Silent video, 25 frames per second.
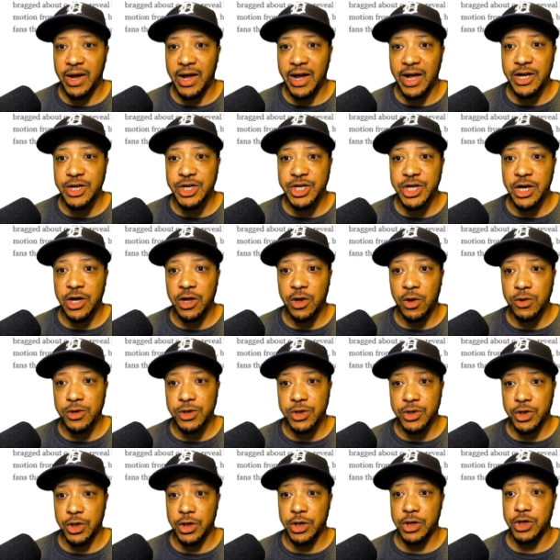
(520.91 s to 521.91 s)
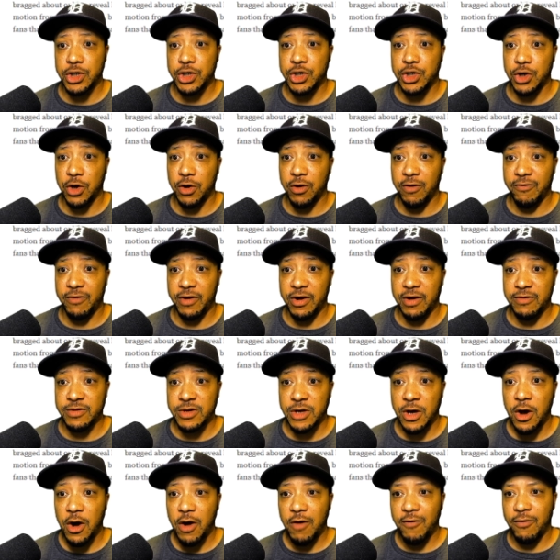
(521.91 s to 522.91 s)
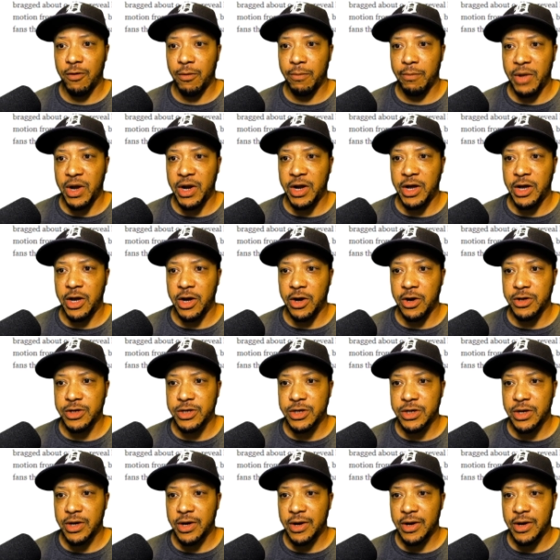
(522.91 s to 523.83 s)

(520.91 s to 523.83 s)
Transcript: inching closer to conservatives for many years.